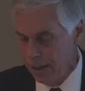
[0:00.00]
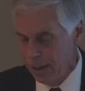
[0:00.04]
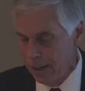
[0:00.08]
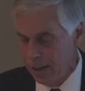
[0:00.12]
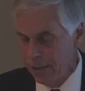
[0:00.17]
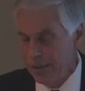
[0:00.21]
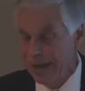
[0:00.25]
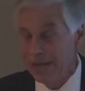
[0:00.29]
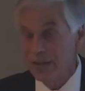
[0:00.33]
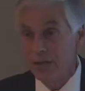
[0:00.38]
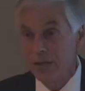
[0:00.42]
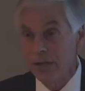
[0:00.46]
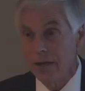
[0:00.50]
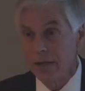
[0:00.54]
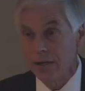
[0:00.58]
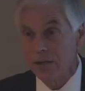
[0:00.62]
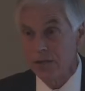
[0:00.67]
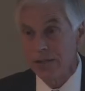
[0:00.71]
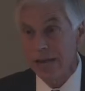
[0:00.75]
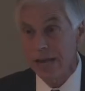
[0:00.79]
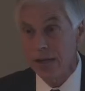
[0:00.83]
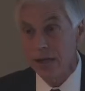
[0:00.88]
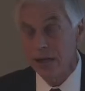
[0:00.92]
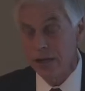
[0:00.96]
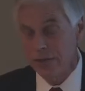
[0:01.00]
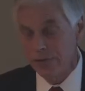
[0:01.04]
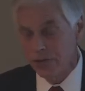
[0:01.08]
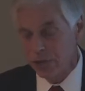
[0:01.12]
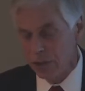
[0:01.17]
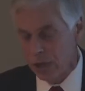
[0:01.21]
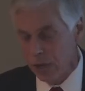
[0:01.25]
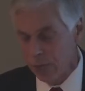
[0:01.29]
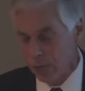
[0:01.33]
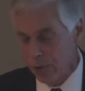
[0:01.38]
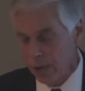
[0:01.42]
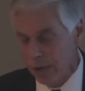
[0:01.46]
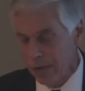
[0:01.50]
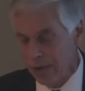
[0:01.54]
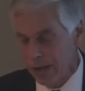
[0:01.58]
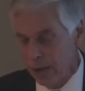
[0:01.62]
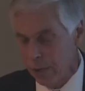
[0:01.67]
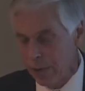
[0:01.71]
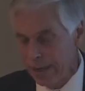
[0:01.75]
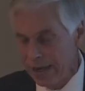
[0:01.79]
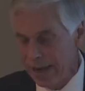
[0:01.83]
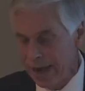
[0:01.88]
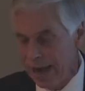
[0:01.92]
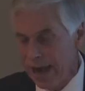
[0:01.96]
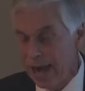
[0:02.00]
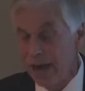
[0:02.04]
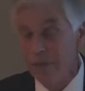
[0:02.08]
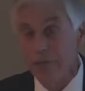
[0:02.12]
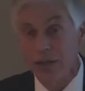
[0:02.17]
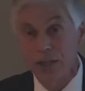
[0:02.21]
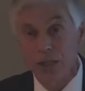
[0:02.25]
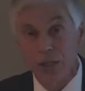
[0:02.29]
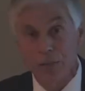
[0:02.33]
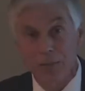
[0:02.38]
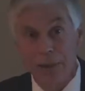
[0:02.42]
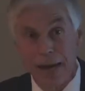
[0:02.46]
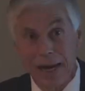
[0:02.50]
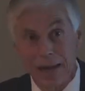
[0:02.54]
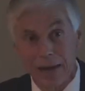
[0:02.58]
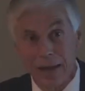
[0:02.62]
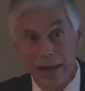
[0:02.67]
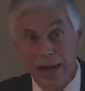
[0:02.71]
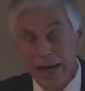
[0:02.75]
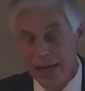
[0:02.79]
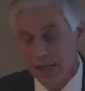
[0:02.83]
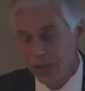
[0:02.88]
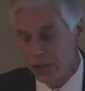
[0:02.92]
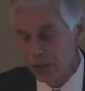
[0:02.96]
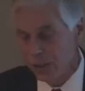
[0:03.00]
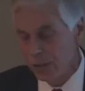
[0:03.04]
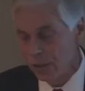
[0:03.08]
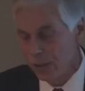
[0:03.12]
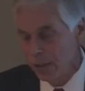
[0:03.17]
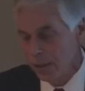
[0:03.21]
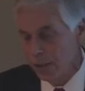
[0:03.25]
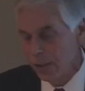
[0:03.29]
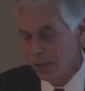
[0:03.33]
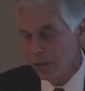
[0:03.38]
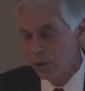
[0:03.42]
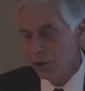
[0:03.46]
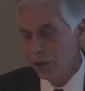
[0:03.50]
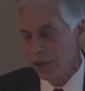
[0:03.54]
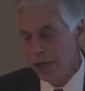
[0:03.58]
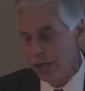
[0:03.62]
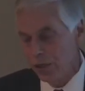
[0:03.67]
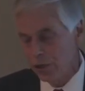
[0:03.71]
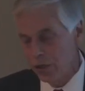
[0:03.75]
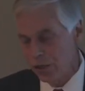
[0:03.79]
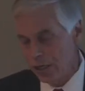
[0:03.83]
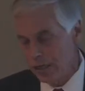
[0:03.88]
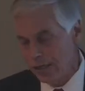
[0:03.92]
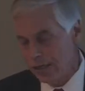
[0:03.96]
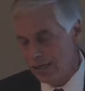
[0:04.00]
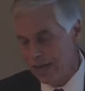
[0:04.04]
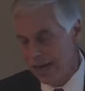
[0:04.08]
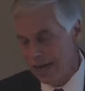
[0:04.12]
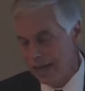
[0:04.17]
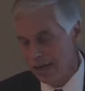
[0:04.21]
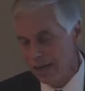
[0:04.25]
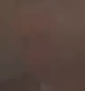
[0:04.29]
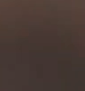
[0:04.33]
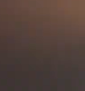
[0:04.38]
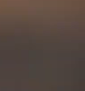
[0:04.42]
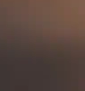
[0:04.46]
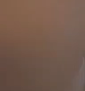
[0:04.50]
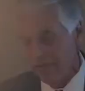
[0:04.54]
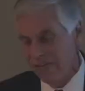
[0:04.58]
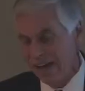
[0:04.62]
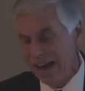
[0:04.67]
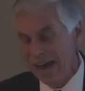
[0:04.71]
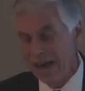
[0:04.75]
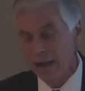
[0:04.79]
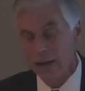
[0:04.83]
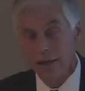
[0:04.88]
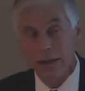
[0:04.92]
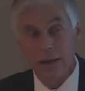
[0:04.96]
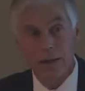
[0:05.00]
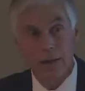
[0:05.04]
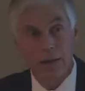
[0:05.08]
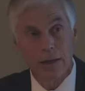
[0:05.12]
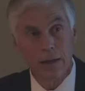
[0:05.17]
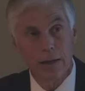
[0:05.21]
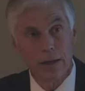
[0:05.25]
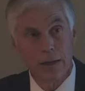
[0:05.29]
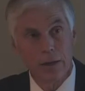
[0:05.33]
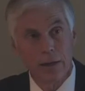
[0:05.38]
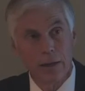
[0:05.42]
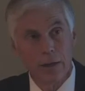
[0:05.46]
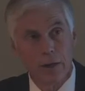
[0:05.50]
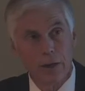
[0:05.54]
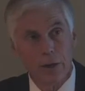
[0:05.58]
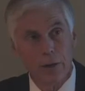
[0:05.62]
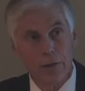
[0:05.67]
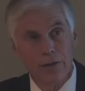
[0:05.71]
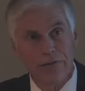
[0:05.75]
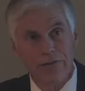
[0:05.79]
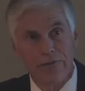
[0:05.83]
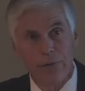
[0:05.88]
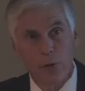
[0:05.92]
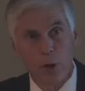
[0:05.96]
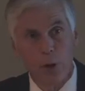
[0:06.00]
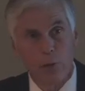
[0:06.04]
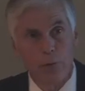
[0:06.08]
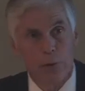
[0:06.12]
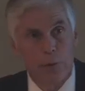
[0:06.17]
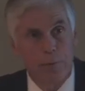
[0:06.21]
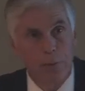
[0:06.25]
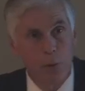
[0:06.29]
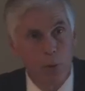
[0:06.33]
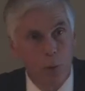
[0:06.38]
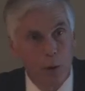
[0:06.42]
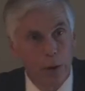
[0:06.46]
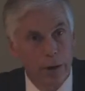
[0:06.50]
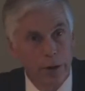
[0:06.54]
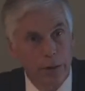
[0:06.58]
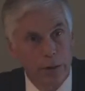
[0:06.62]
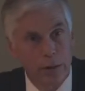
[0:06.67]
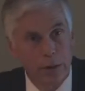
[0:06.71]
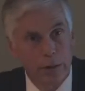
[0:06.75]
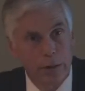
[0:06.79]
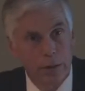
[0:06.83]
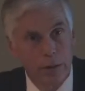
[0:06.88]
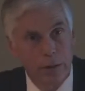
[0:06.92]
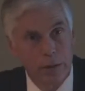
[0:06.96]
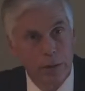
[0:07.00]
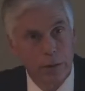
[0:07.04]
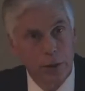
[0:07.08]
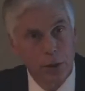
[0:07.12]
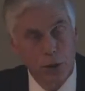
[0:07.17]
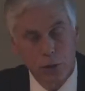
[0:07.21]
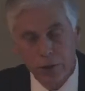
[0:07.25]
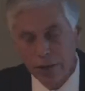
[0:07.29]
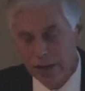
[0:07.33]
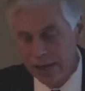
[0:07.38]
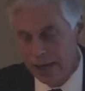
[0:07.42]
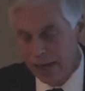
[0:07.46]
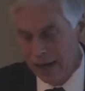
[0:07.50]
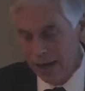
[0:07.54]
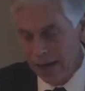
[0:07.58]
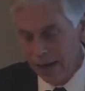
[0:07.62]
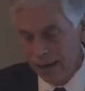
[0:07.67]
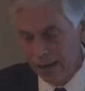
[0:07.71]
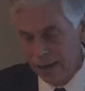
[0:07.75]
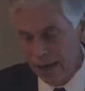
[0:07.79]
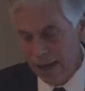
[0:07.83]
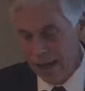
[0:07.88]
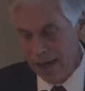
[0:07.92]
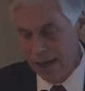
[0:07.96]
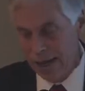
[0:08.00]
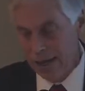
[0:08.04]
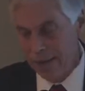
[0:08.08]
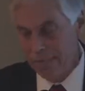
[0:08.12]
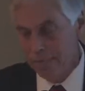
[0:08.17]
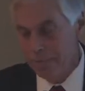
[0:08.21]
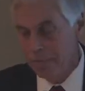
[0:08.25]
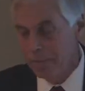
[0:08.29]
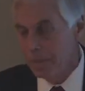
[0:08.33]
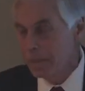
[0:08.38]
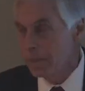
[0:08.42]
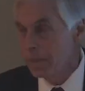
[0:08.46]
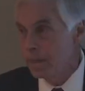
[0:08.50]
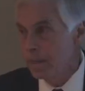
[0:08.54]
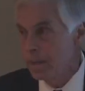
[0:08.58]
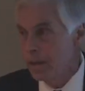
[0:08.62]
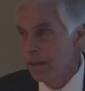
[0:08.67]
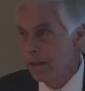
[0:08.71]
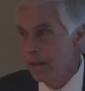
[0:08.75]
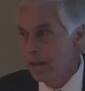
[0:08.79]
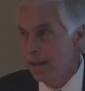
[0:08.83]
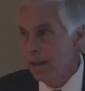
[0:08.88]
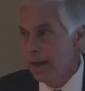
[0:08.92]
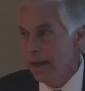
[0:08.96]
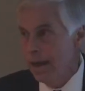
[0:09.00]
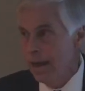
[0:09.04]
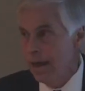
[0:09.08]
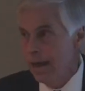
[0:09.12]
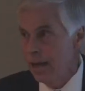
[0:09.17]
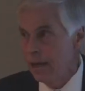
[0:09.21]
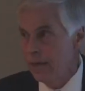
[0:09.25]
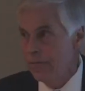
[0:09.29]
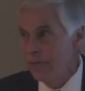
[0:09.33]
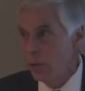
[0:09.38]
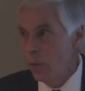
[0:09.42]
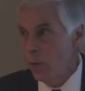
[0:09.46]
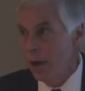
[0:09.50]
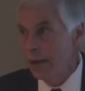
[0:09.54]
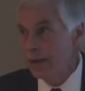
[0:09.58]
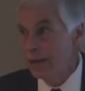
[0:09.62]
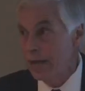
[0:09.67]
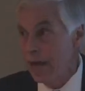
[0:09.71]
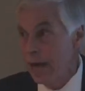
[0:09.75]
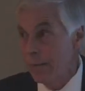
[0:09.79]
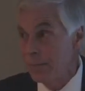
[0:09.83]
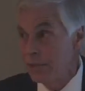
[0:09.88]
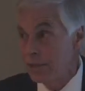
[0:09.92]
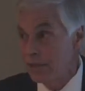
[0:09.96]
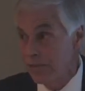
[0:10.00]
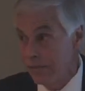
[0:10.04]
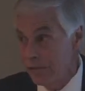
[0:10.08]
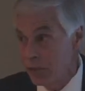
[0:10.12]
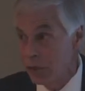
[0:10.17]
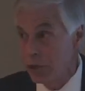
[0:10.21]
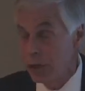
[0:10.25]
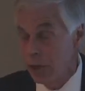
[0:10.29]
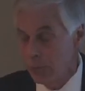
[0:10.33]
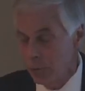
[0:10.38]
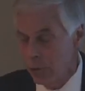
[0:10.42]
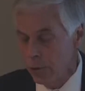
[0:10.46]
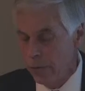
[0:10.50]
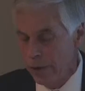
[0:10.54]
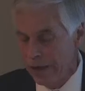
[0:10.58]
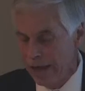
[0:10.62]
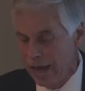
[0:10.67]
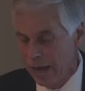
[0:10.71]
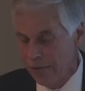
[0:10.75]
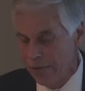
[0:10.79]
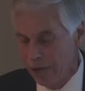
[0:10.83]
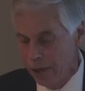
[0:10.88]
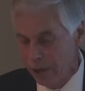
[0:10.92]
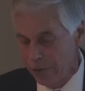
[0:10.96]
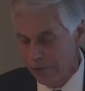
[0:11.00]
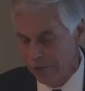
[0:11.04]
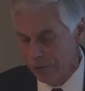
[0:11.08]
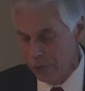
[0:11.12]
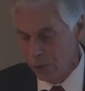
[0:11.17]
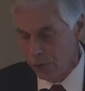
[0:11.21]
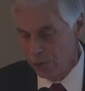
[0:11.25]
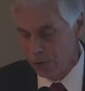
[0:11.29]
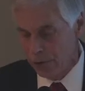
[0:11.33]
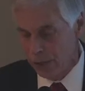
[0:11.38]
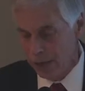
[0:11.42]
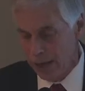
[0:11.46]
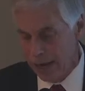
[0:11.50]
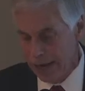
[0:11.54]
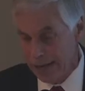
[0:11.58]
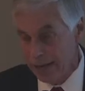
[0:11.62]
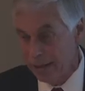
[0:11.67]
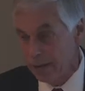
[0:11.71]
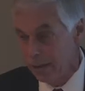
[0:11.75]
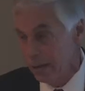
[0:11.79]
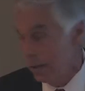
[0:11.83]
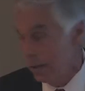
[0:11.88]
That's an executive summary that we have that spotlights changing data in the Valley. The full report you can get online, and if you want copies of the summary, we have it here for you tonight.